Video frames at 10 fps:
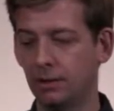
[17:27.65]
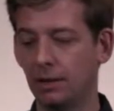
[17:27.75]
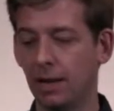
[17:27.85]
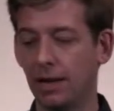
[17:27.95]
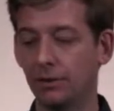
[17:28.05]

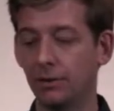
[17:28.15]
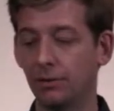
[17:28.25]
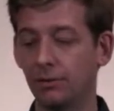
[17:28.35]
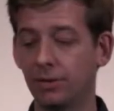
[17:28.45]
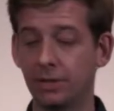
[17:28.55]
And
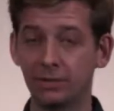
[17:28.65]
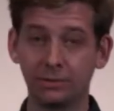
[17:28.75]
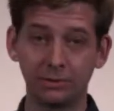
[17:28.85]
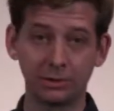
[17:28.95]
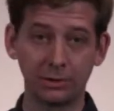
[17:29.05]
another thing is
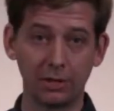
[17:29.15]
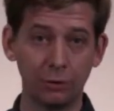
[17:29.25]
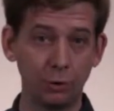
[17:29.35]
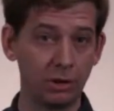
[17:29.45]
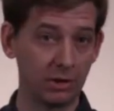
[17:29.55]
there's a lot of
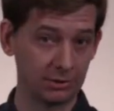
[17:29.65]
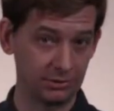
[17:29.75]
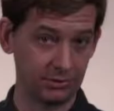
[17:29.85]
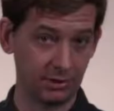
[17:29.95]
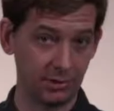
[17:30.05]
new
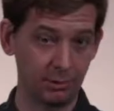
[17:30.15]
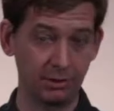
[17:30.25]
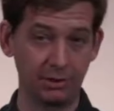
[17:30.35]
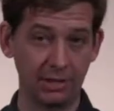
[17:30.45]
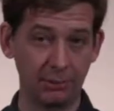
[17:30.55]
collections that come
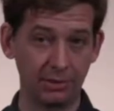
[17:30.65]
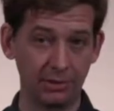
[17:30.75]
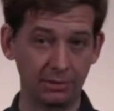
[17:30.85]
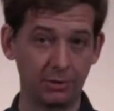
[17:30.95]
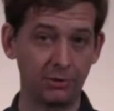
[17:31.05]
into the
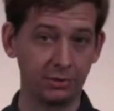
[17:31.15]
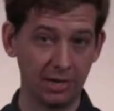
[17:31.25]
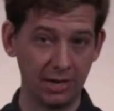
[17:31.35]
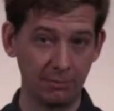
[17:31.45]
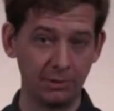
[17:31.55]
APS all the
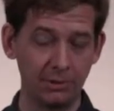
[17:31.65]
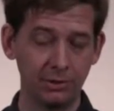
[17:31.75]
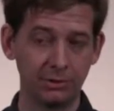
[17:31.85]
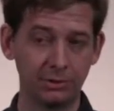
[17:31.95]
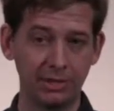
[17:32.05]
time.
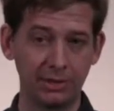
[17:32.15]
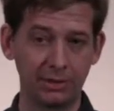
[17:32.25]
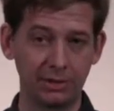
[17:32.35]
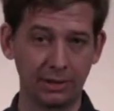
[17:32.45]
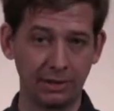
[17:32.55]
So
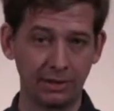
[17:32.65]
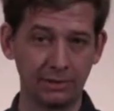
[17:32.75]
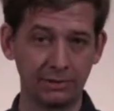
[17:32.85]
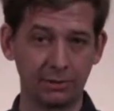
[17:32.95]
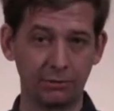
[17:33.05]
anything that
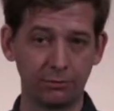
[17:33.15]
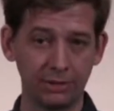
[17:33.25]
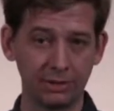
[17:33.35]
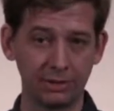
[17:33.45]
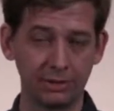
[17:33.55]
has
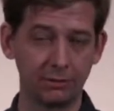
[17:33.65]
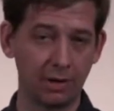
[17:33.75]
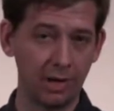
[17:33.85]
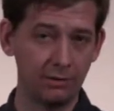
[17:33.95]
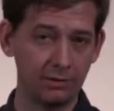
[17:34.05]
recently
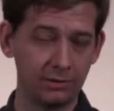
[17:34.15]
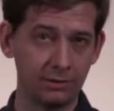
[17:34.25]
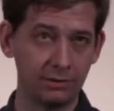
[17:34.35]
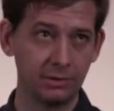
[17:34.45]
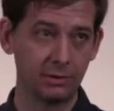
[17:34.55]
arrived
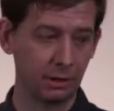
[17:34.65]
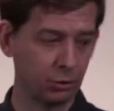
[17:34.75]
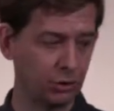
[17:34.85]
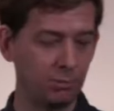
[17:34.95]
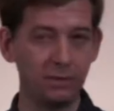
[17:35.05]
that
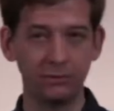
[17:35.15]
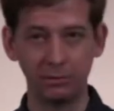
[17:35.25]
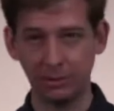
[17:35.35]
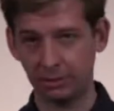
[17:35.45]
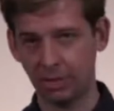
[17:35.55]
could be from
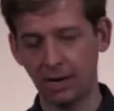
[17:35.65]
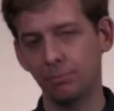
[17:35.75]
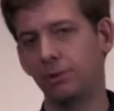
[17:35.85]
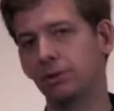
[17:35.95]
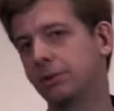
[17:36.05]
any time
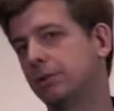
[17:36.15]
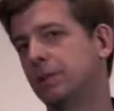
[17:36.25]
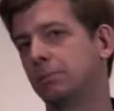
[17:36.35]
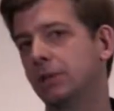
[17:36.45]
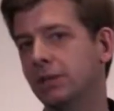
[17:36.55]
period or any
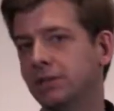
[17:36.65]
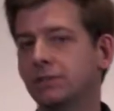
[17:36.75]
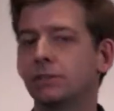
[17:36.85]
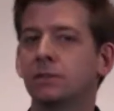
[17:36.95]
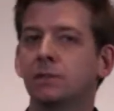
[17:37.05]
place